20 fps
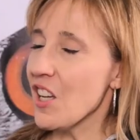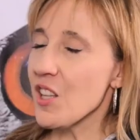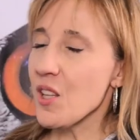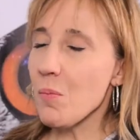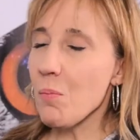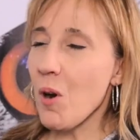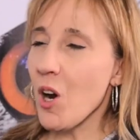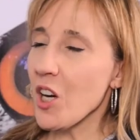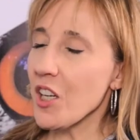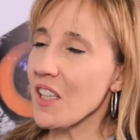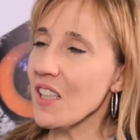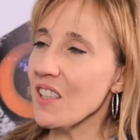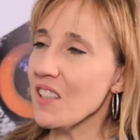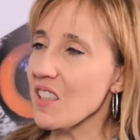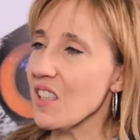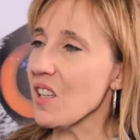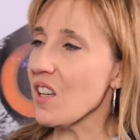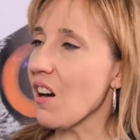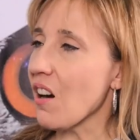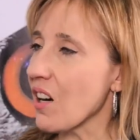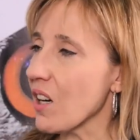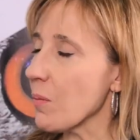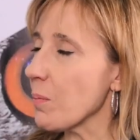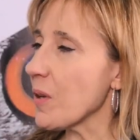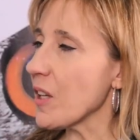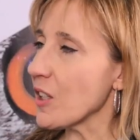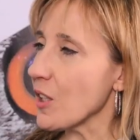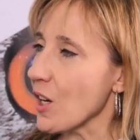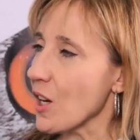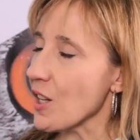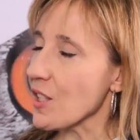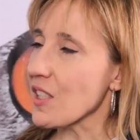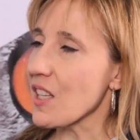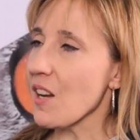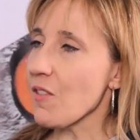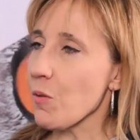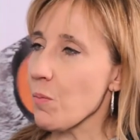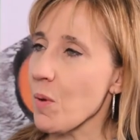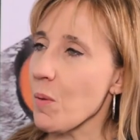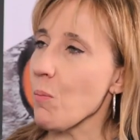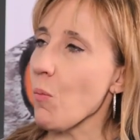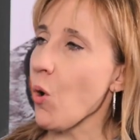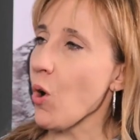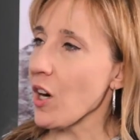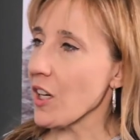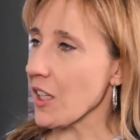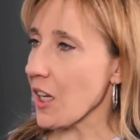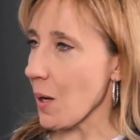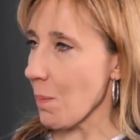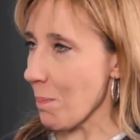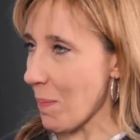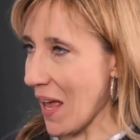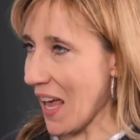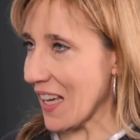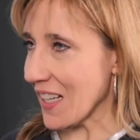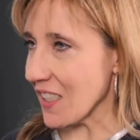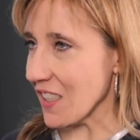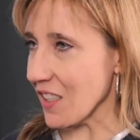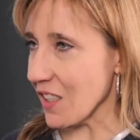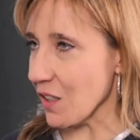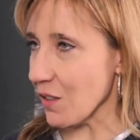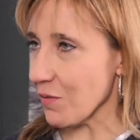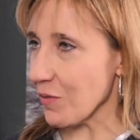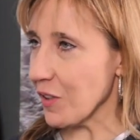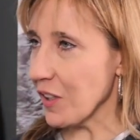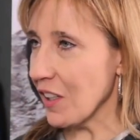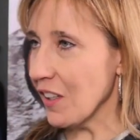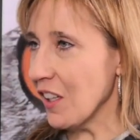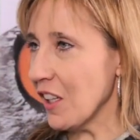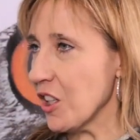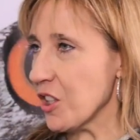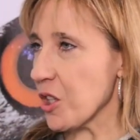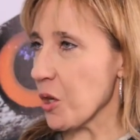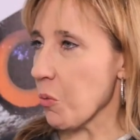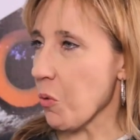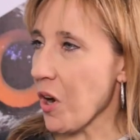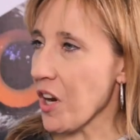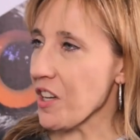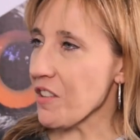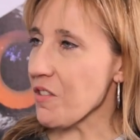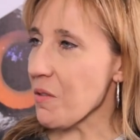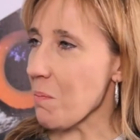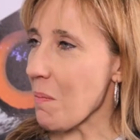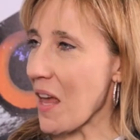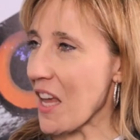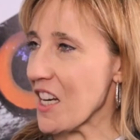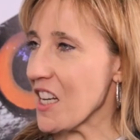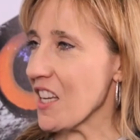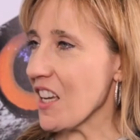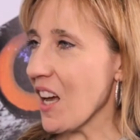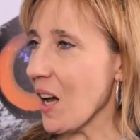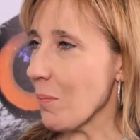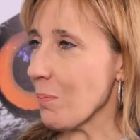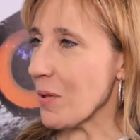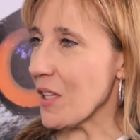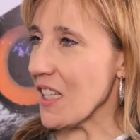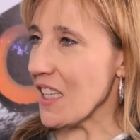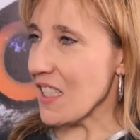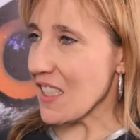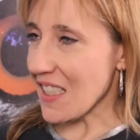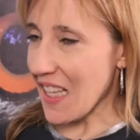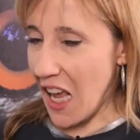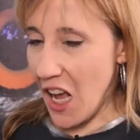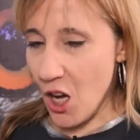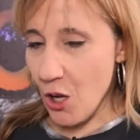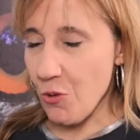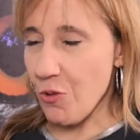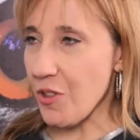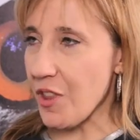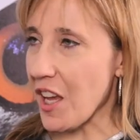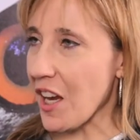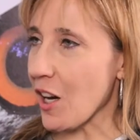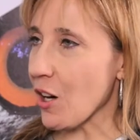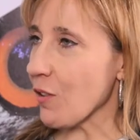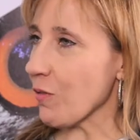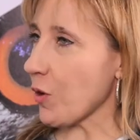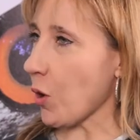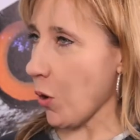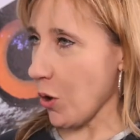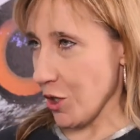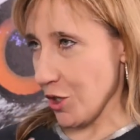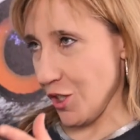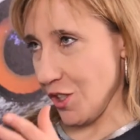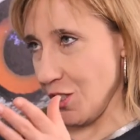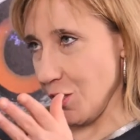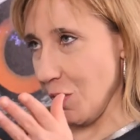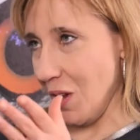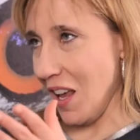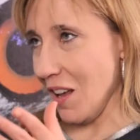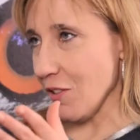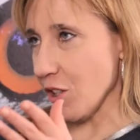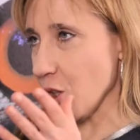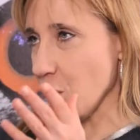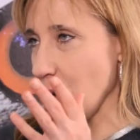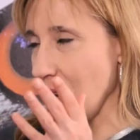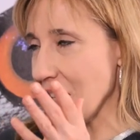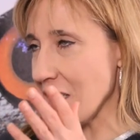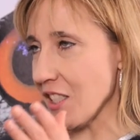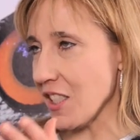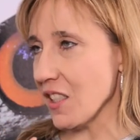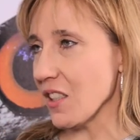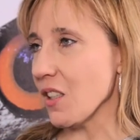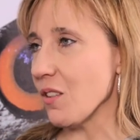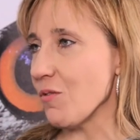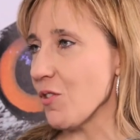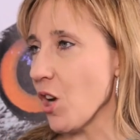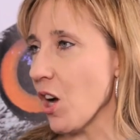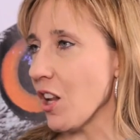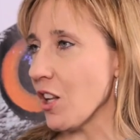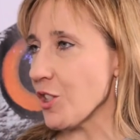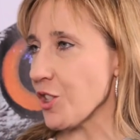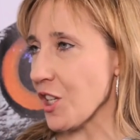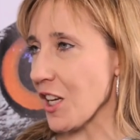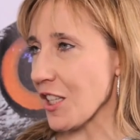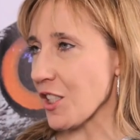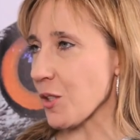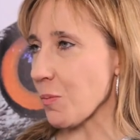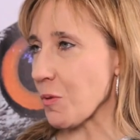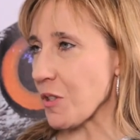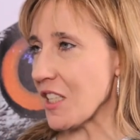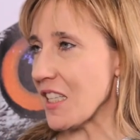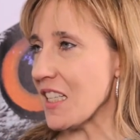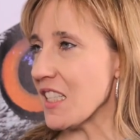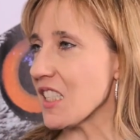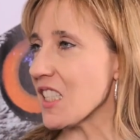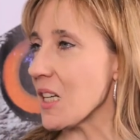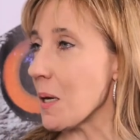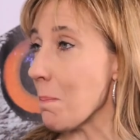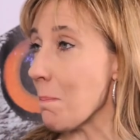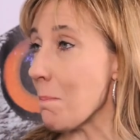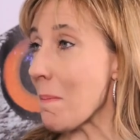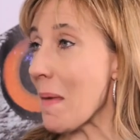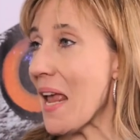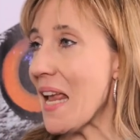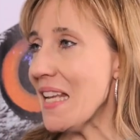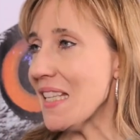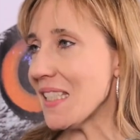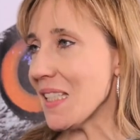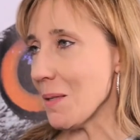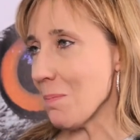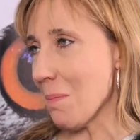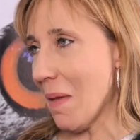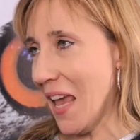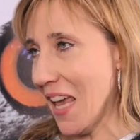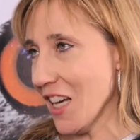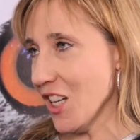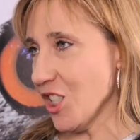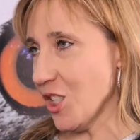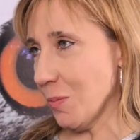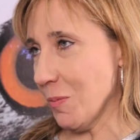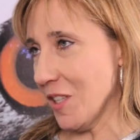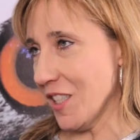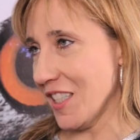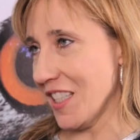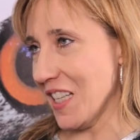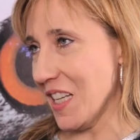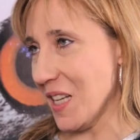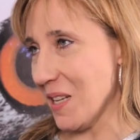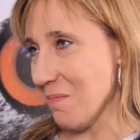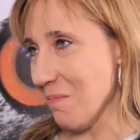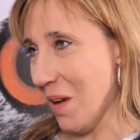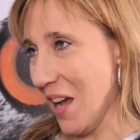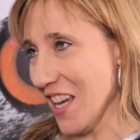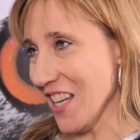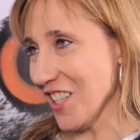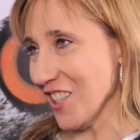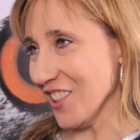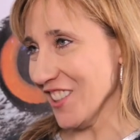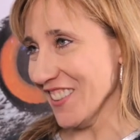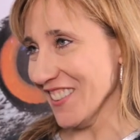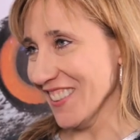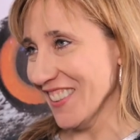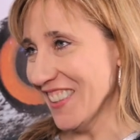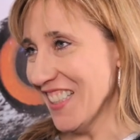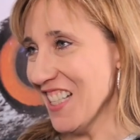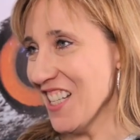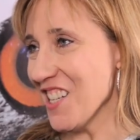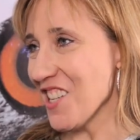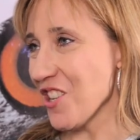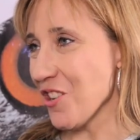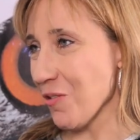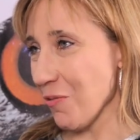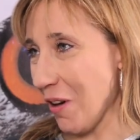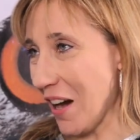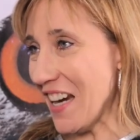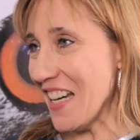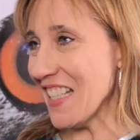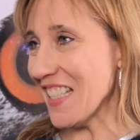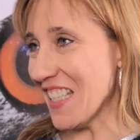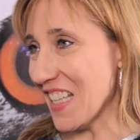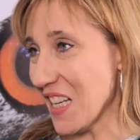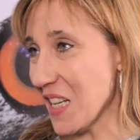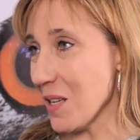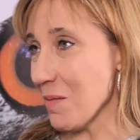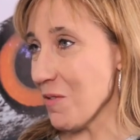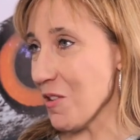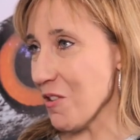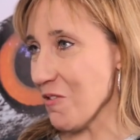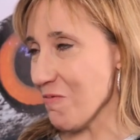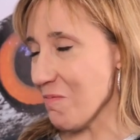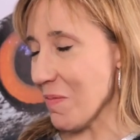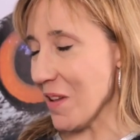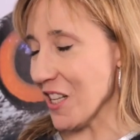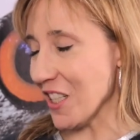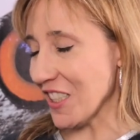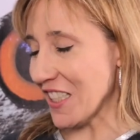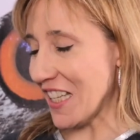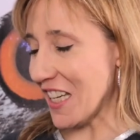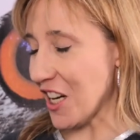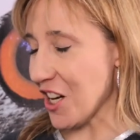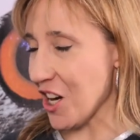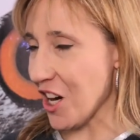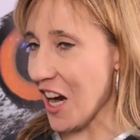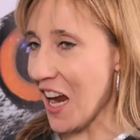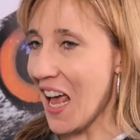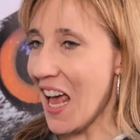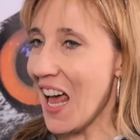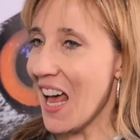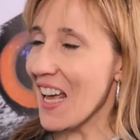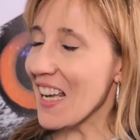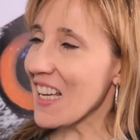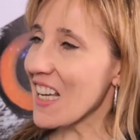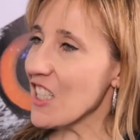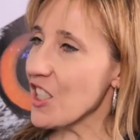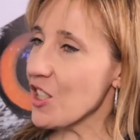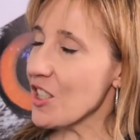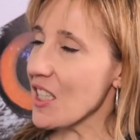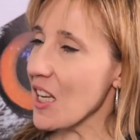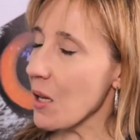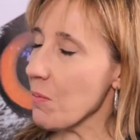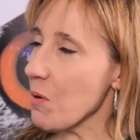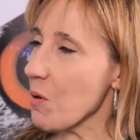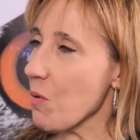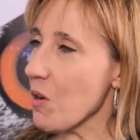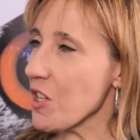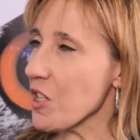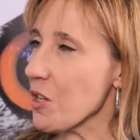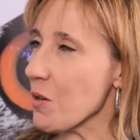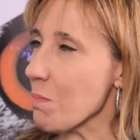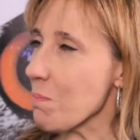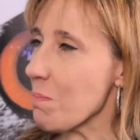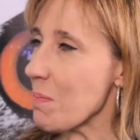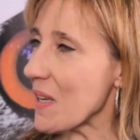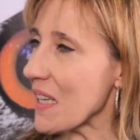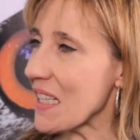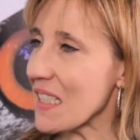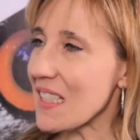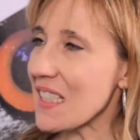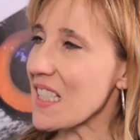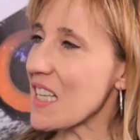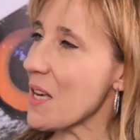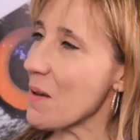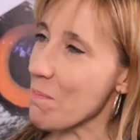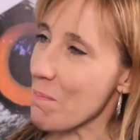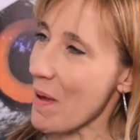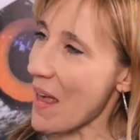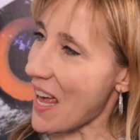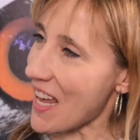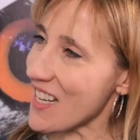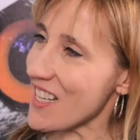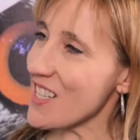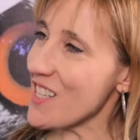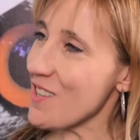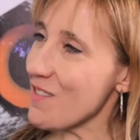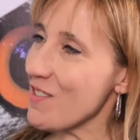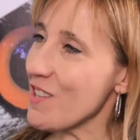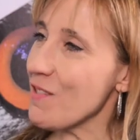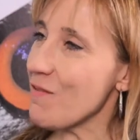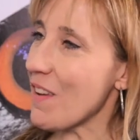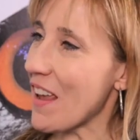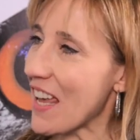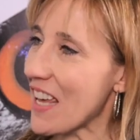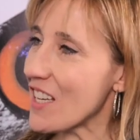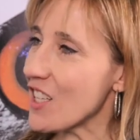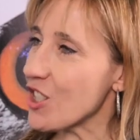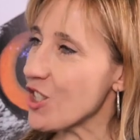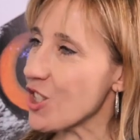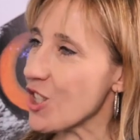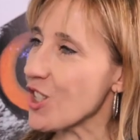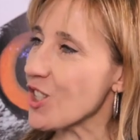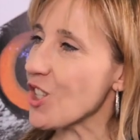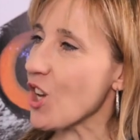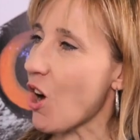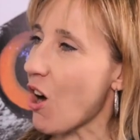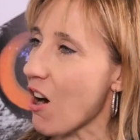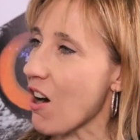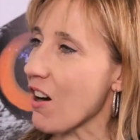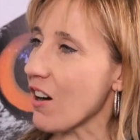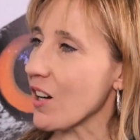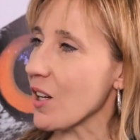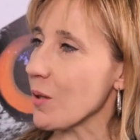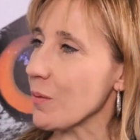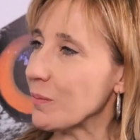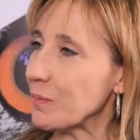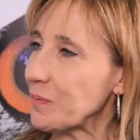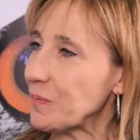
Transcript: The market, in our opinion, has never been more competitive. You're one of the many companies out there. Of course, you have a great deal of knowledge and expertise, an amazing management Thank team, you. Michael. Great team you've built here. Can you tell me what your biggest competitive advantages are?